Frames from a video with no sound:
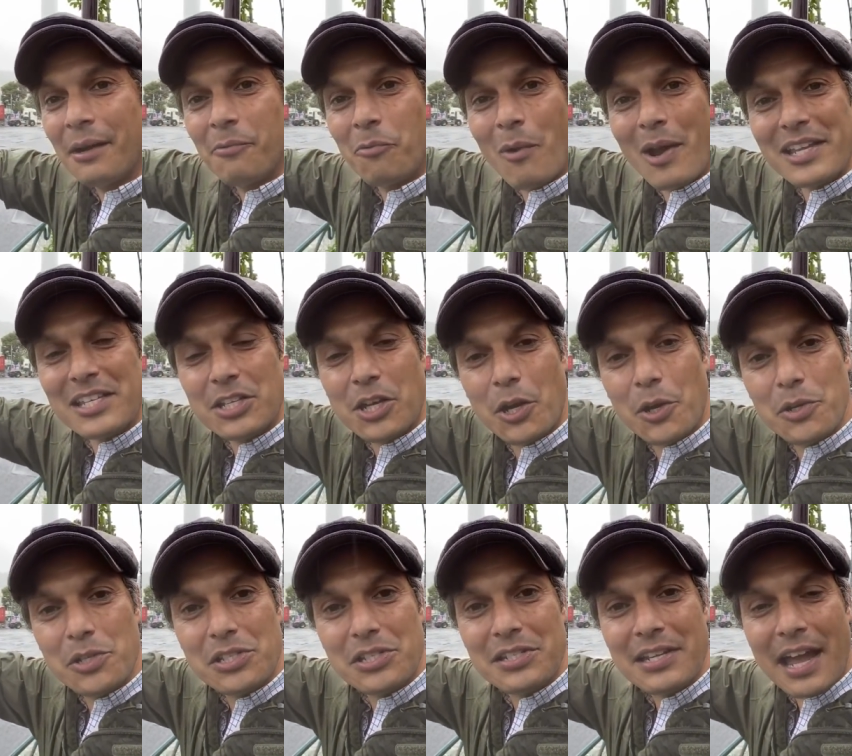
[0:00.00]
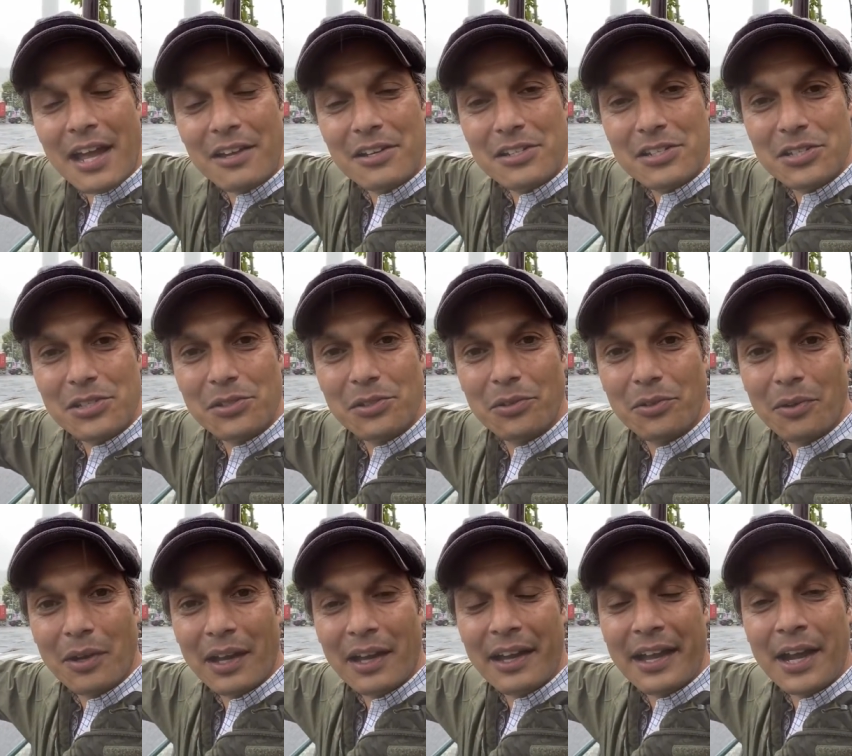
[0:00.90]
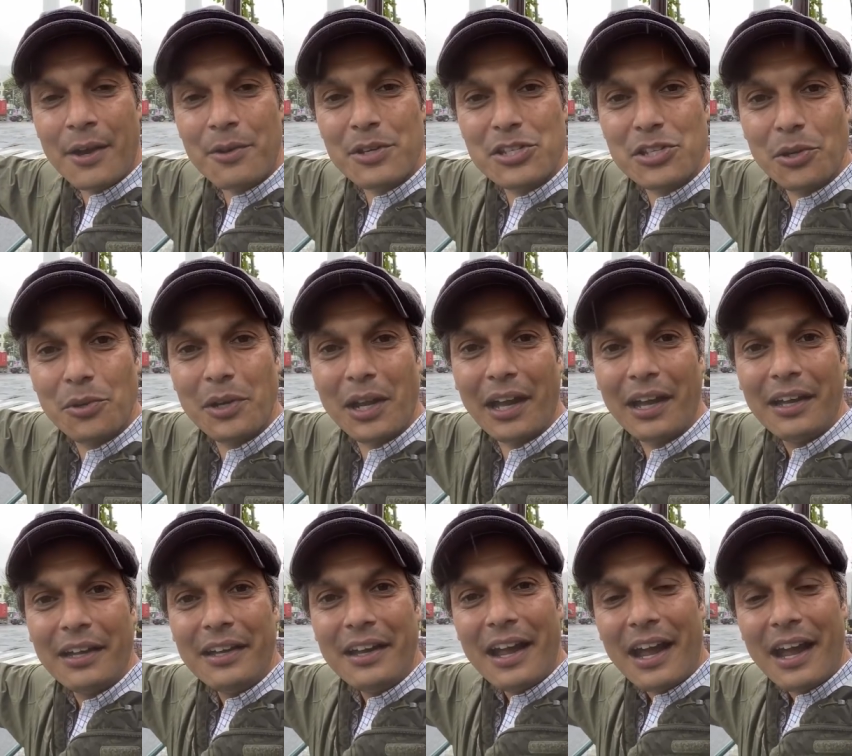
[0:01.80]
West Coast down to Arizona